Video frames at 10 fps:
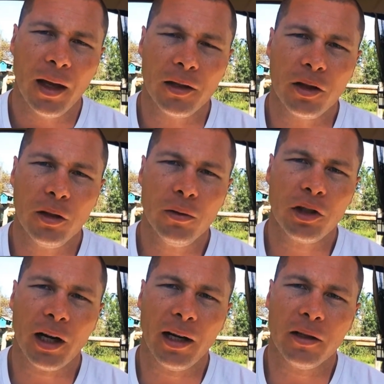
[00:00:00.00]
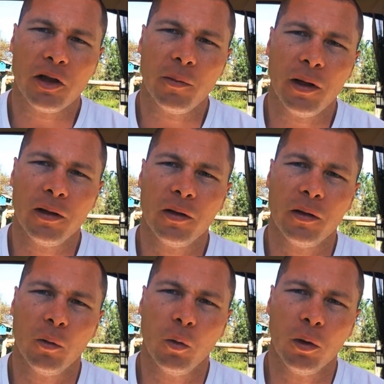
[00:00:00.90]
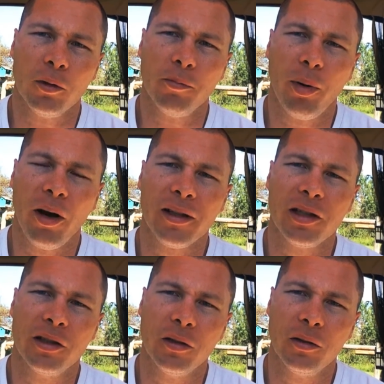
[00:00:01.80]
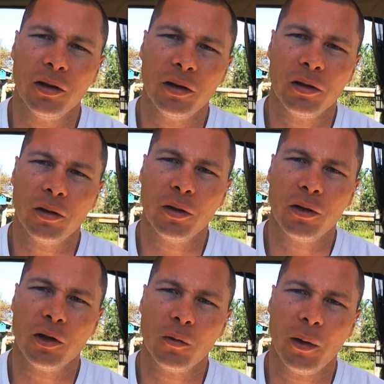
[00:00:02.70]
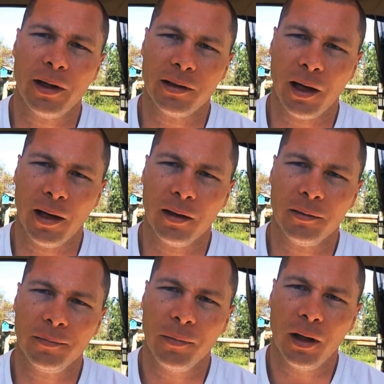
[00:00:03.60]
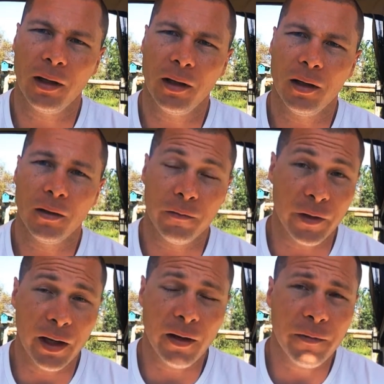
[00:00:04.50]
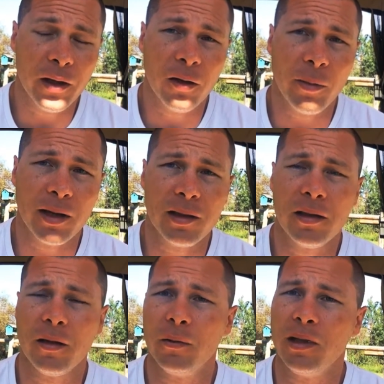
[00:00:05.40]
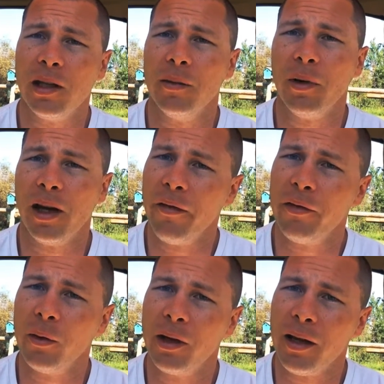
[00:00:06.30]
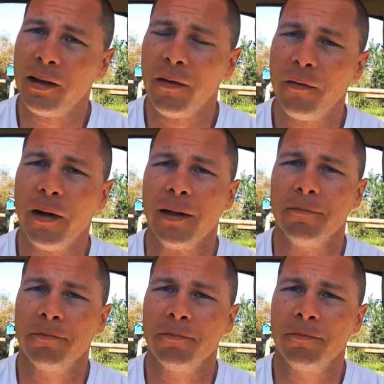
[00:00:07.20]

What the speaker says: And you challenged me to the World Boxing Union Cruiserweight title via a video message that was seen by everyone at that fight.